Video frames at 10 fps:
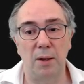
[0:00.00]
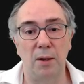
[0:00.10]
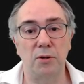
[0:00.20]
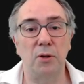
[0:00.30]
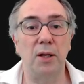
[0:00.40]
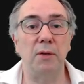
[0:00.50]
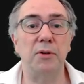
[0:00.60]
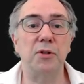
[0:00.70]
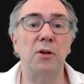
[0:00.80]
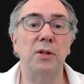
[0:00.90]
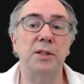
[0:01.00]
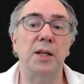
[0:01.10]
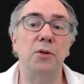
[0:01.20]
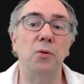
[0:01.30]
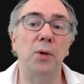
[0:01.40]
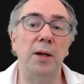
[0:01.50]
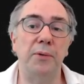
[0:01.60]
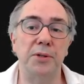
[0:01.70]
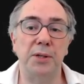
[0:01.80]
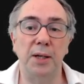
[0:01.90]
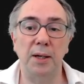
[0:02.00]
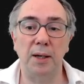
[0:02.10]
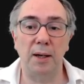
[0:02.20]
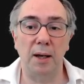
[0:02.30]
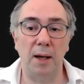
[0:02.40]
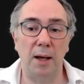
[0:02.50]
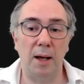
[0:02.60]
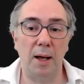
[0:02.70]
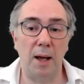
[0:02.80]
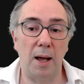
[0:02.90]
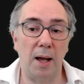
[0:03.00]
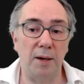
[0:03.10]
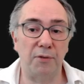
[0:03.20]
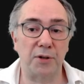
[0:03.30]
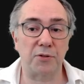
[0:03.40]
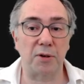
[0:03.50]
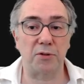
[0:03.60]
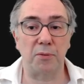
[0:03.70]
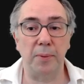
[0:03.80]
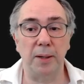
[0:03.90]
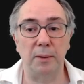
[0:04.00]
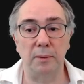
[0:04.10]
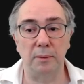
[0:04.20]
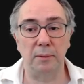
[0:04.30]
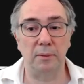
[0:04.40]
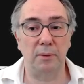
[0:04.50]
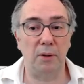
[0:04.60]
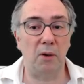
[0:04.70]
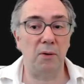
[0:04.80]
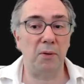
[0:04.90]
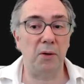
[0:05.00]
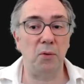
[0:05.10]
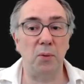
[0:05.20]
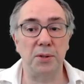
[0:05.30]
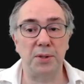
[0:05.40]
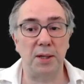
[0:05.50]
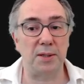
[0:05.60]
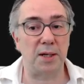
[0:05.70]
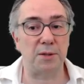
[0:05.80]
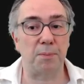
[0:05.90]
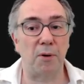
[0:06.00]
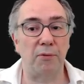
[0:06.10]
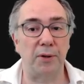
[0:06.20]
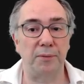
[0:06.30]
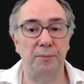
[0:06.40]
So the end result is that you will never see an infrastructure bill. The only thing you will see is just profit.